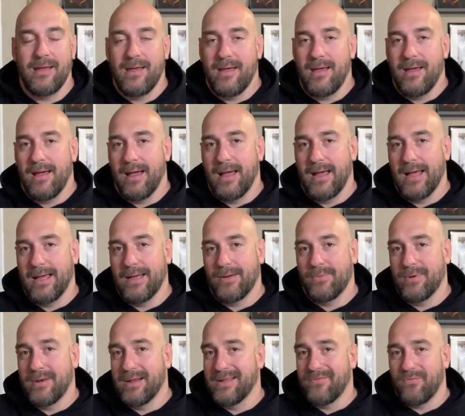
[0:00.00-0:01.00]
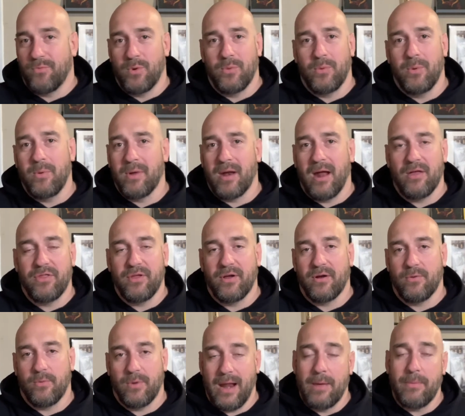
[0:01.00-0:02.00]
When we went out
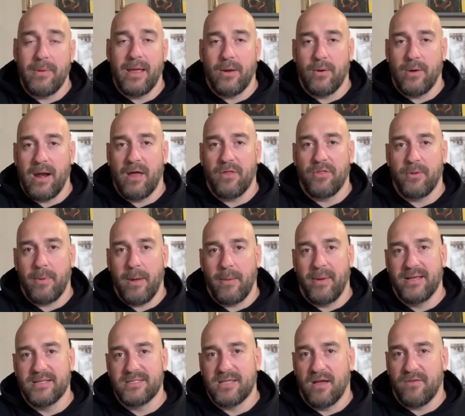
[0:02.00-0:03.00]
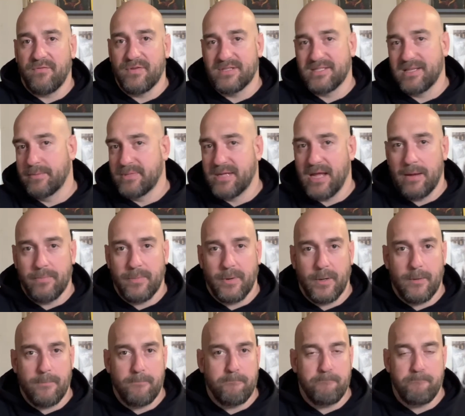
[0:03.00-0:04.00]
there, when I went out there by myself for
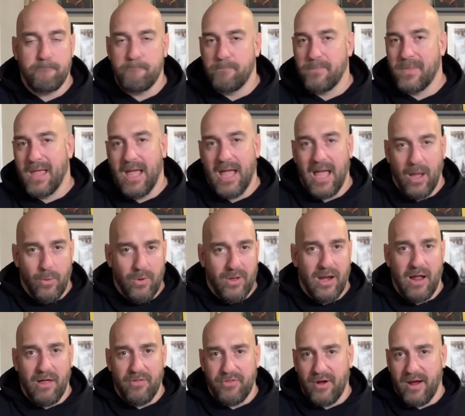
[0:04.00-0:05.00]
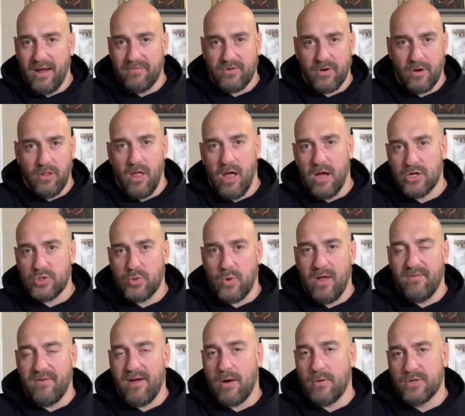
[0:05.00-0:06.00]
September, I went out there after a long
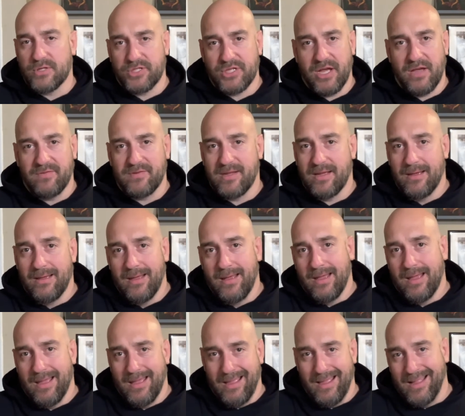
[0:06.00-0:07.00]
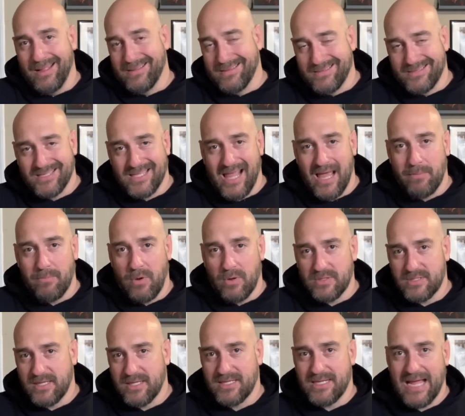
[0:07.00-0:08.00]
12-hour shift and slept
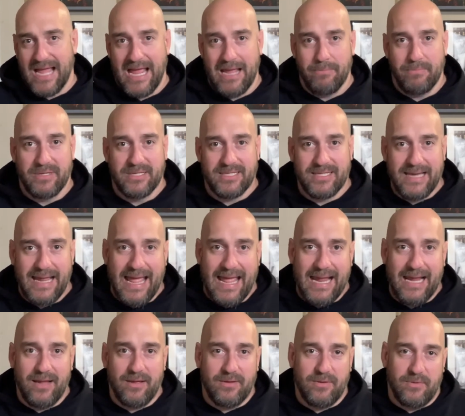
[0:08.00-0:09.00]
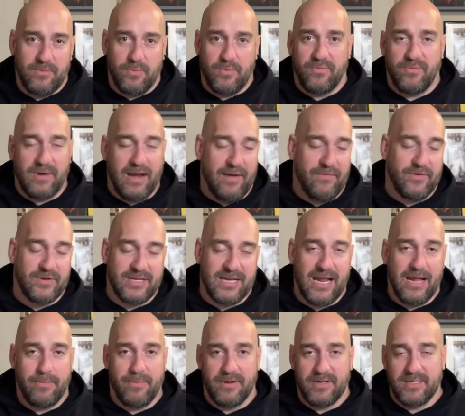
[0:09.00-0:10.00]
most of the time. But today, not for
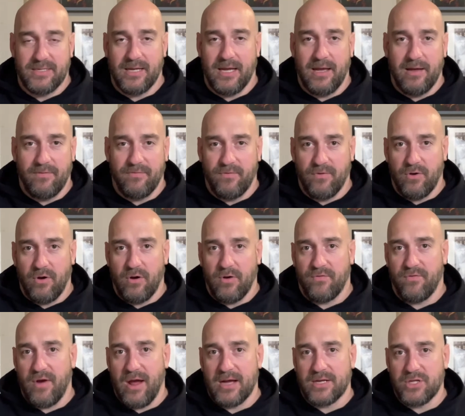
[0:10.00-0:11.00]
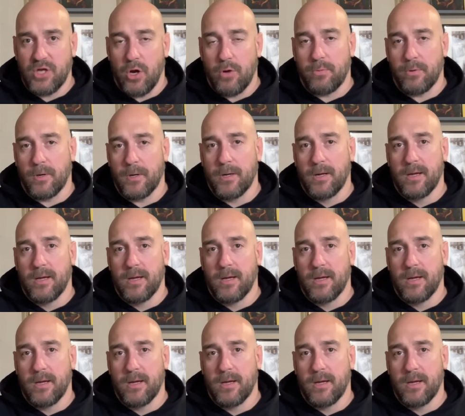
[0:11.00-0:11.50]
today, but for October,